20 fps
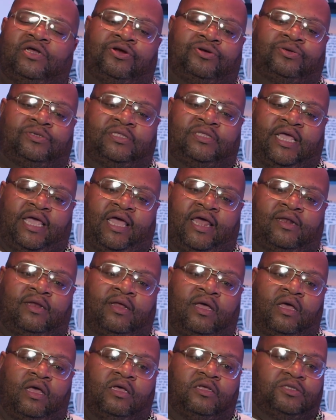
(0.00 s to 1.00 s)
understand
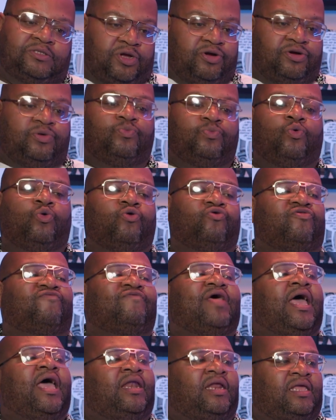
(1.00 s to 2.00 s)
certain rules of
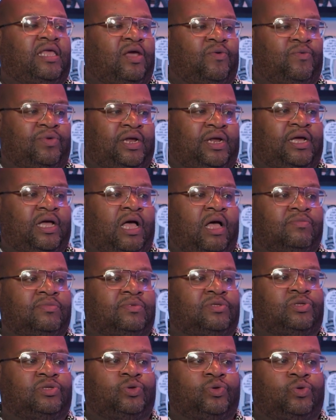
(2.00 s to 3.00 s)
etiquette when it
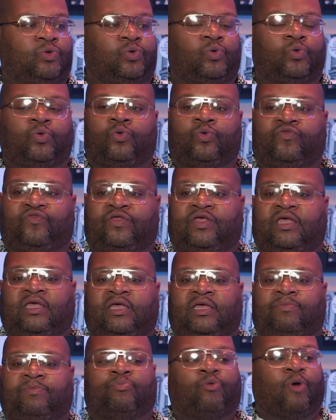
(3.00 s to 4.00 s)
comes to
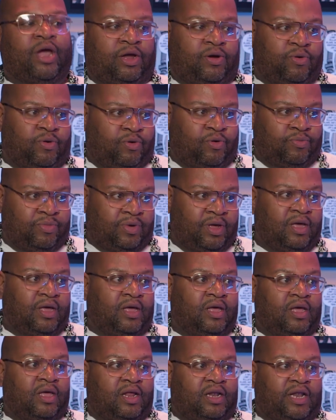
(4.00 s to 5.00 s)
the break room.
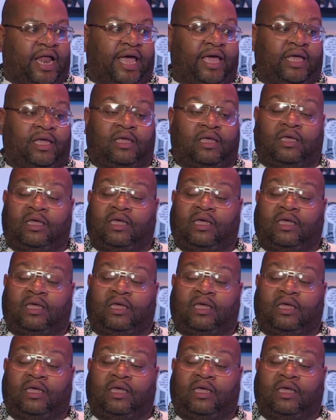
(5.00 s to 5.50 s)
Like,